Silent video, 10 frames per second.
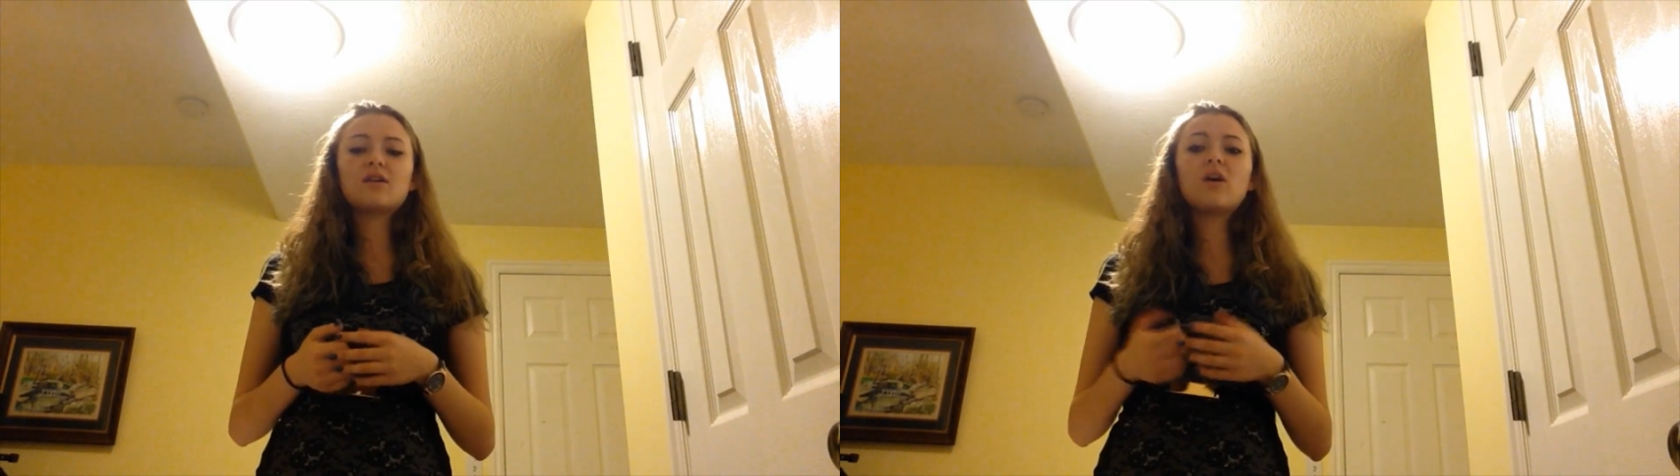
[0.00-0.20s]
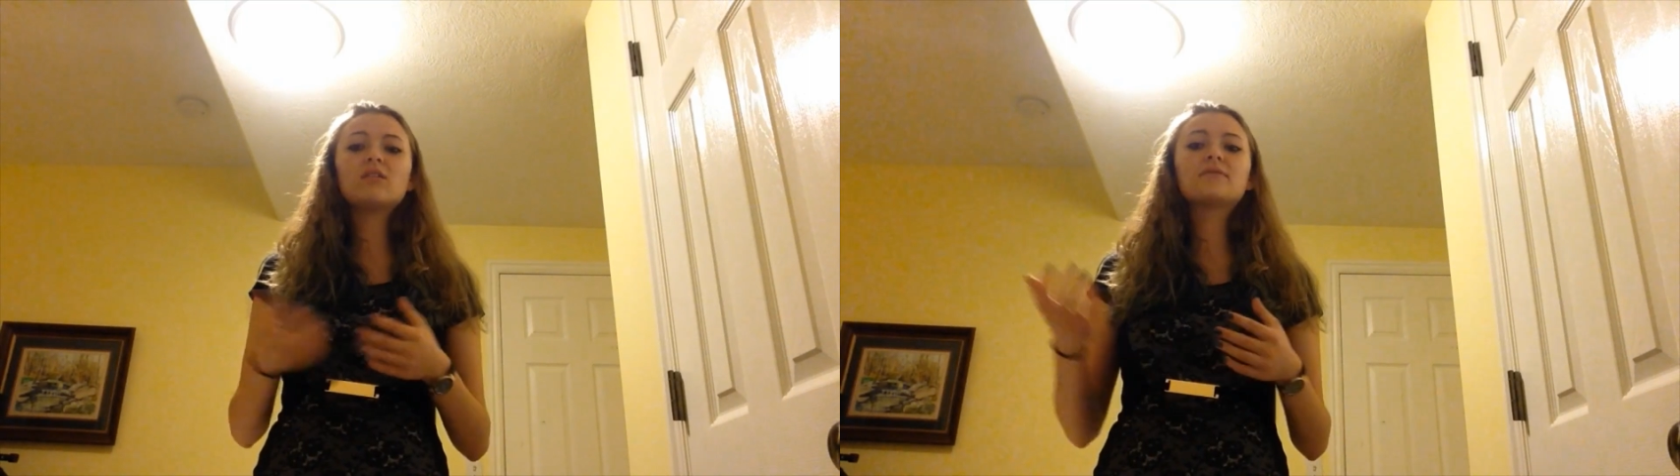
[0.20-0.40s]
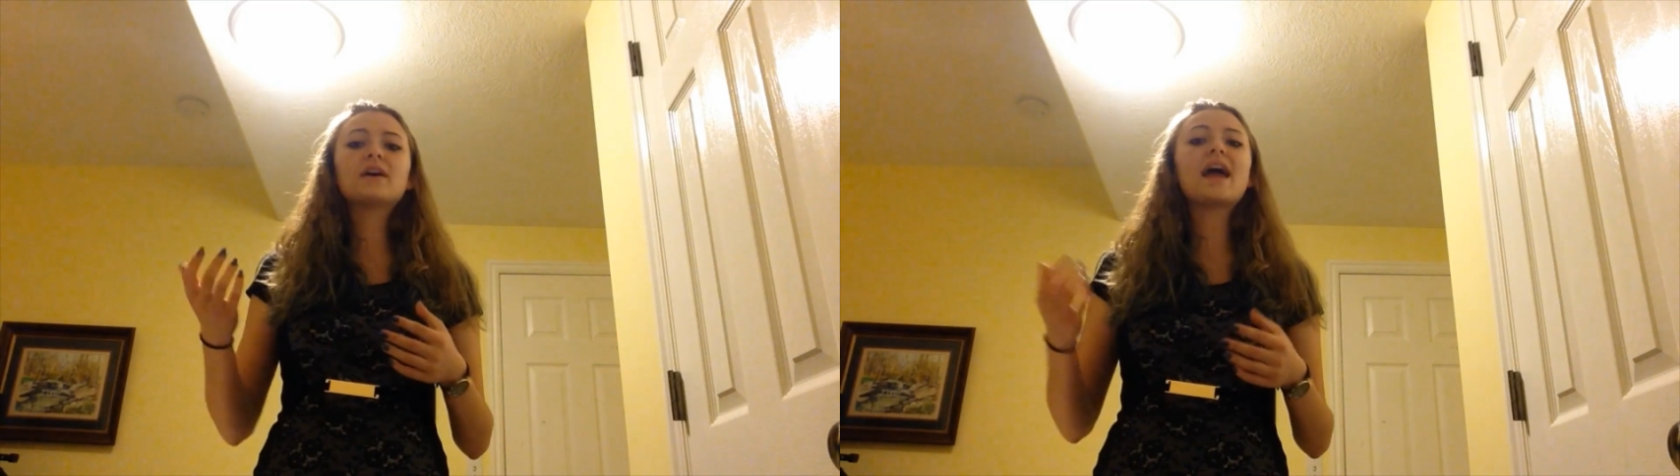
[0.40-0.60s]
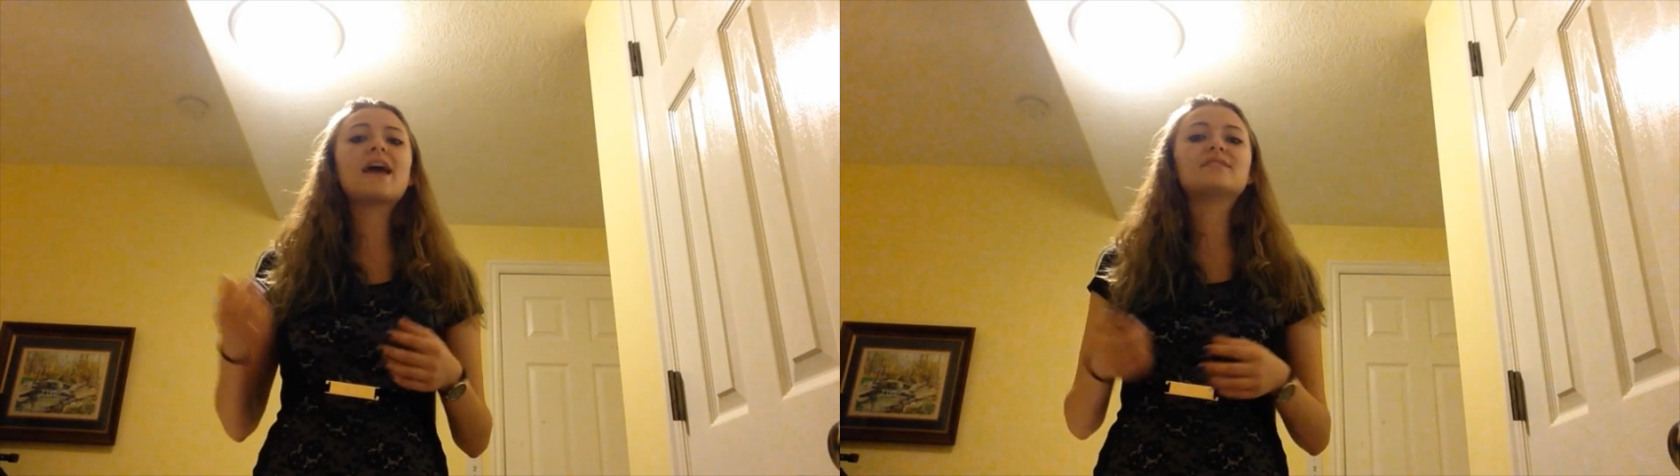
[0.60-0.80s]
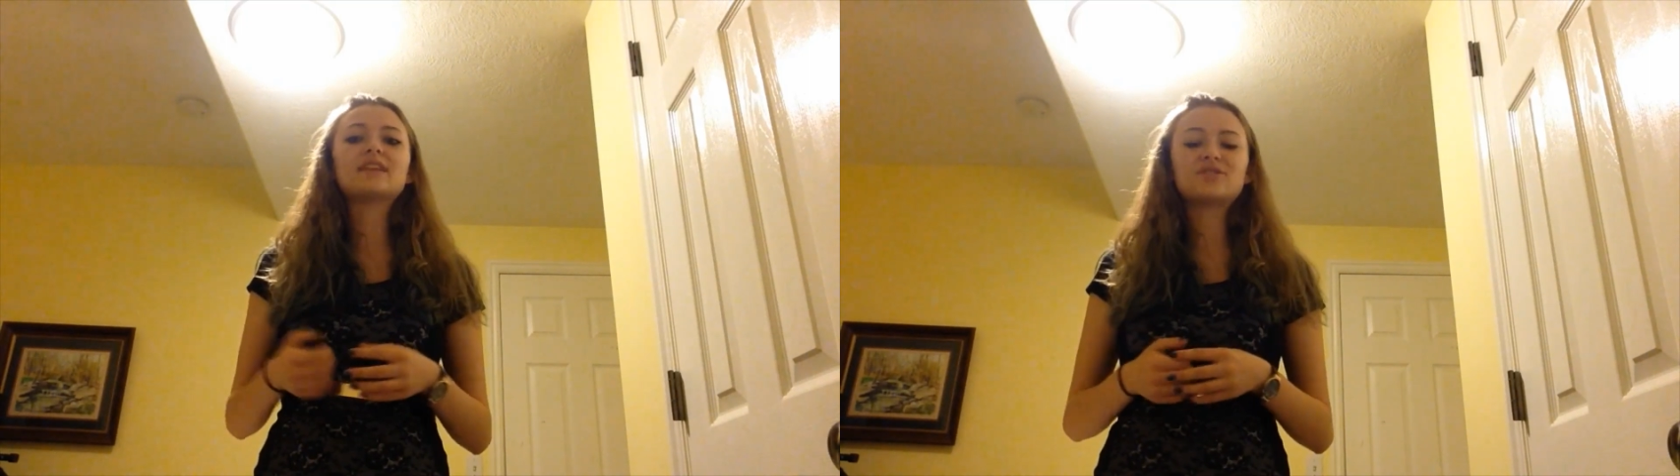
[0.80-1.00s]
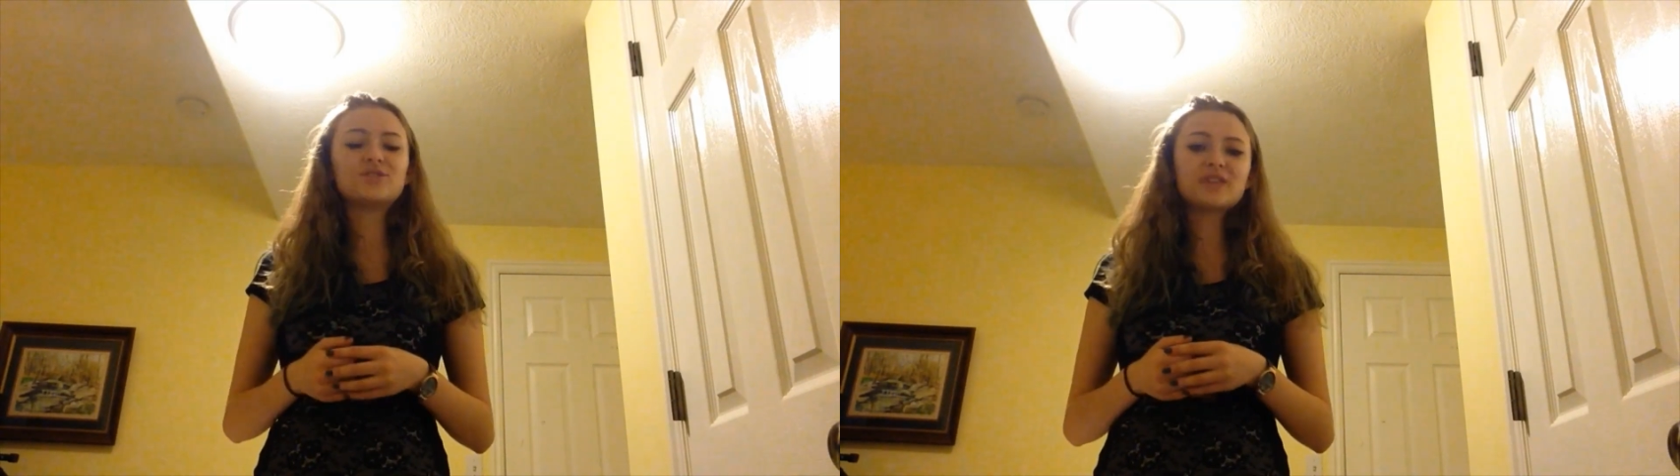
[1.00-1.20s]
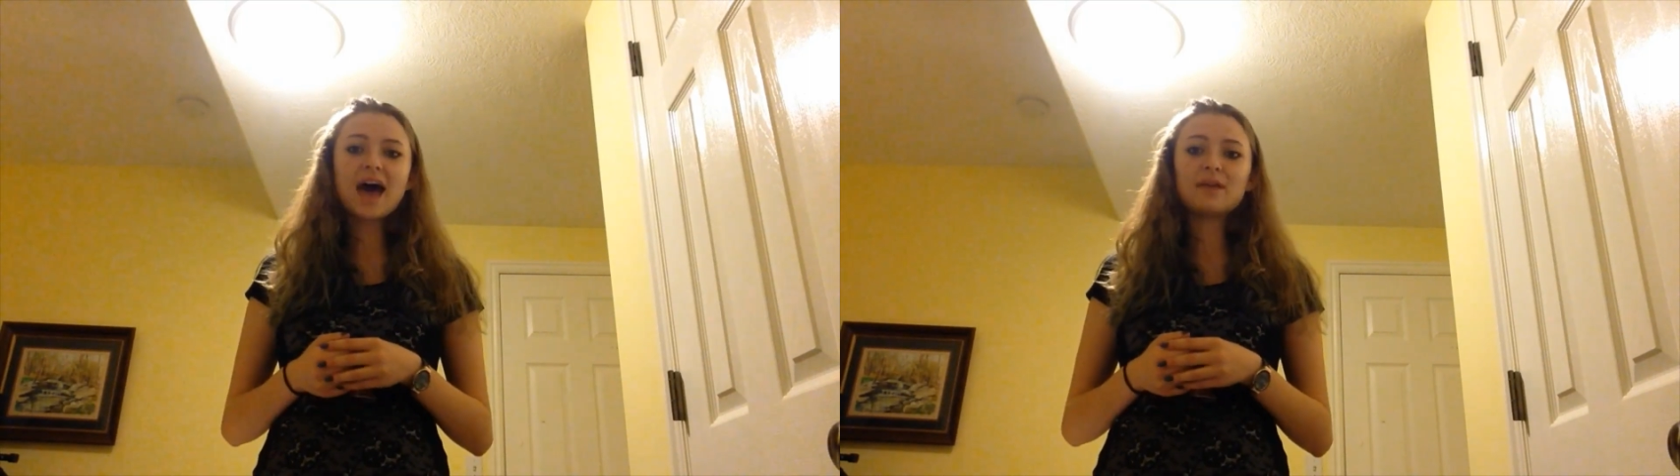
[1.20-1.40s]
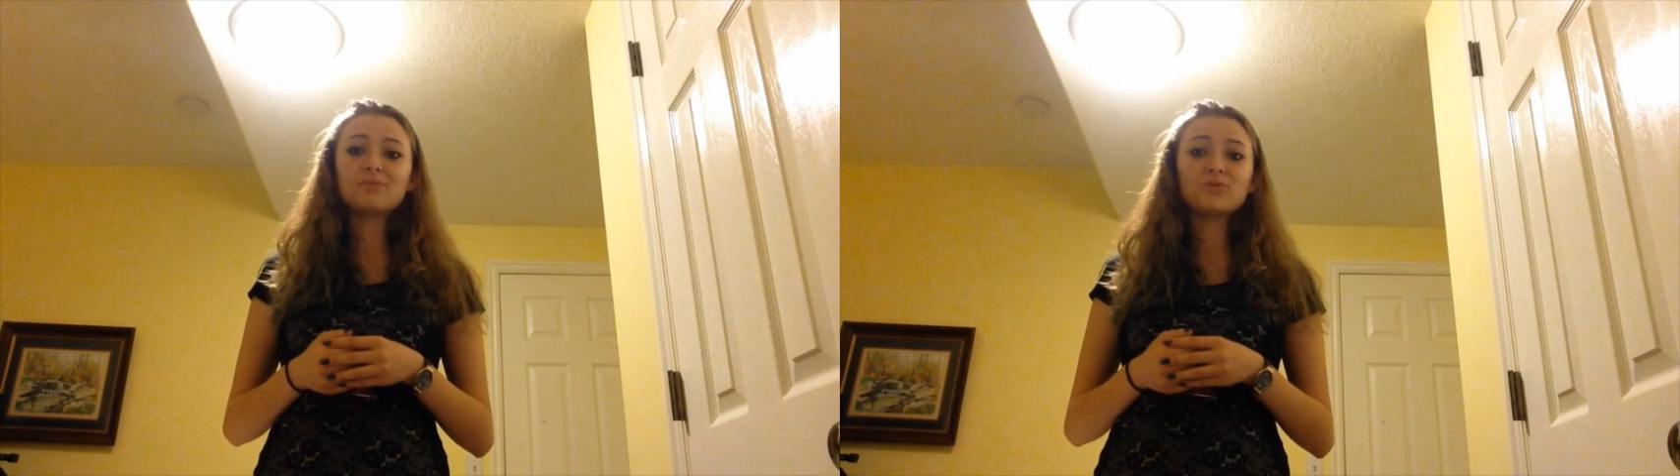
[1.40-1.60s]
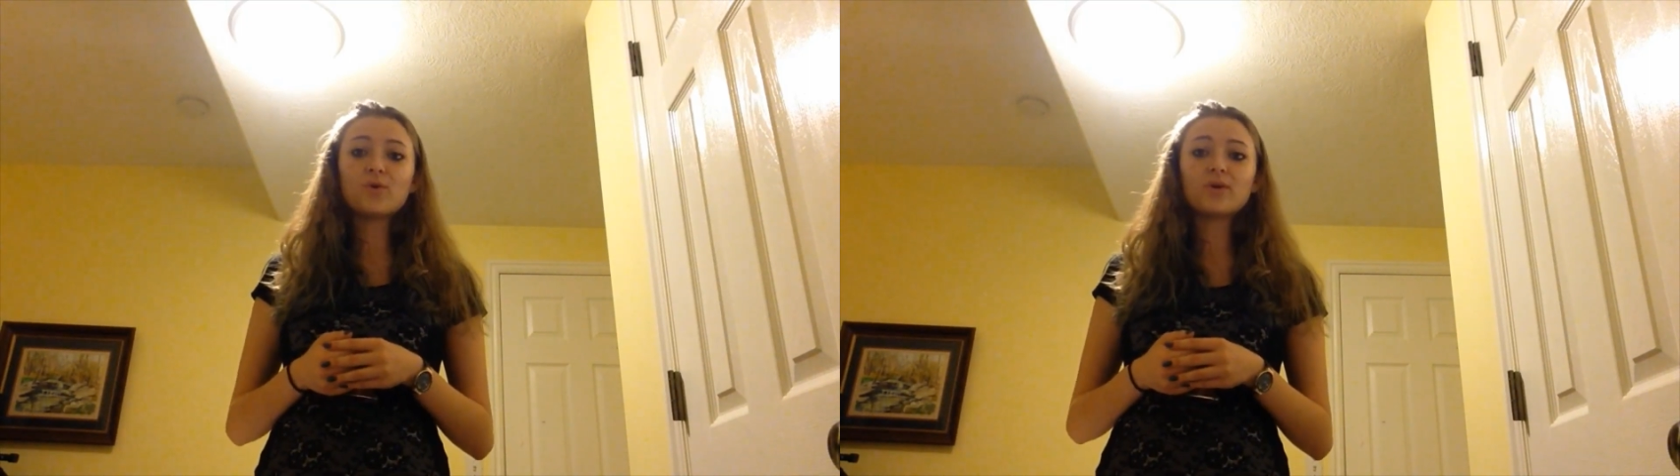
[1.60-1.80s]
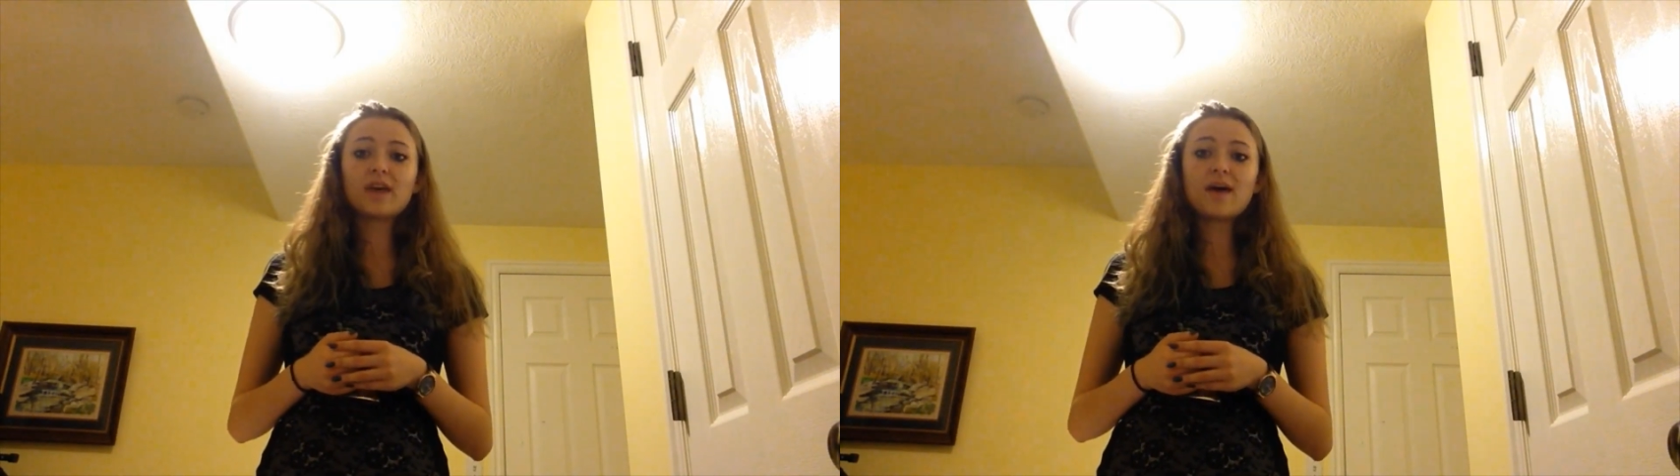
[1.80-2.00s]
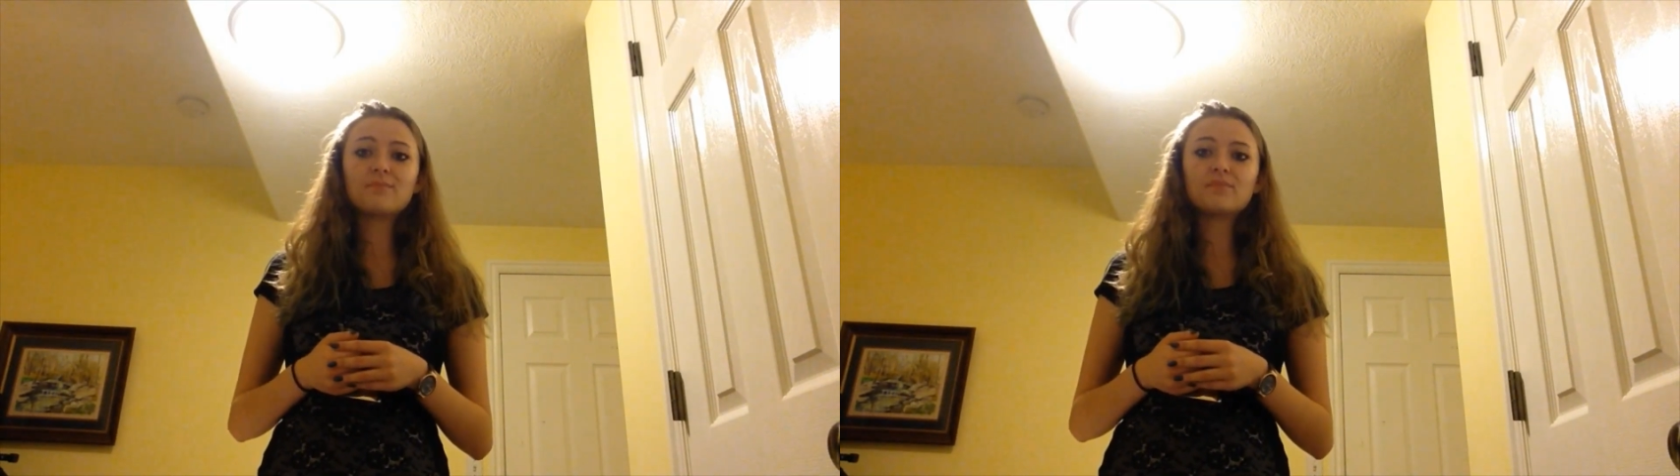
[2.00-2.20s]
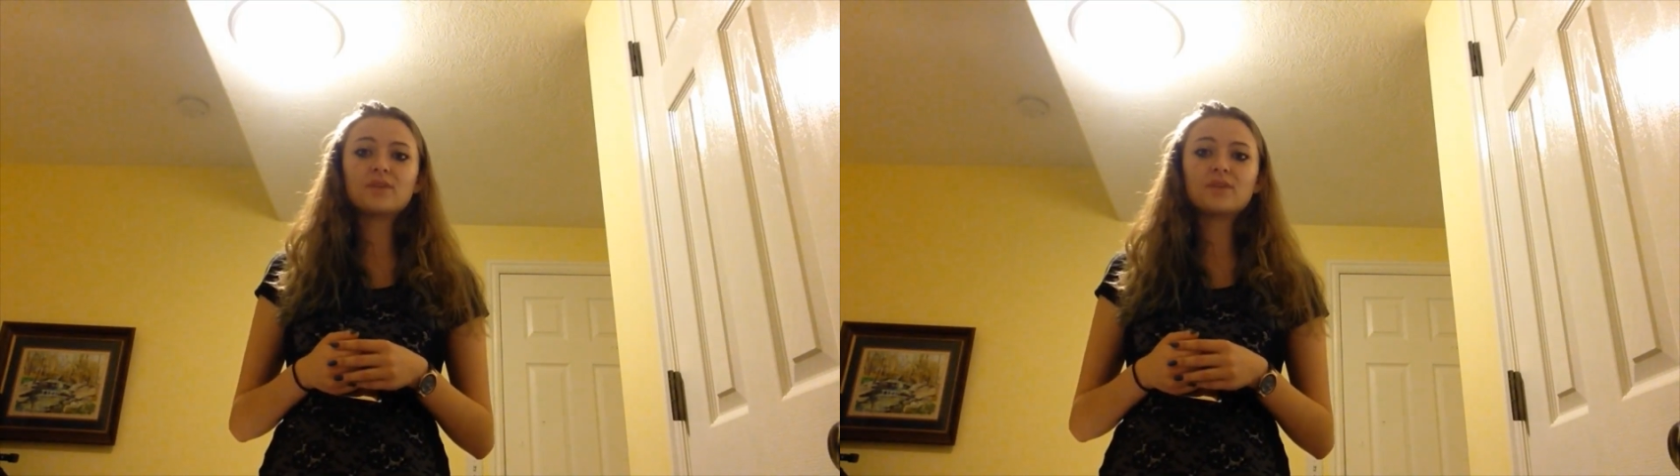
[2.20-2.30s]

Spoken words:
all of their ancestors had before them.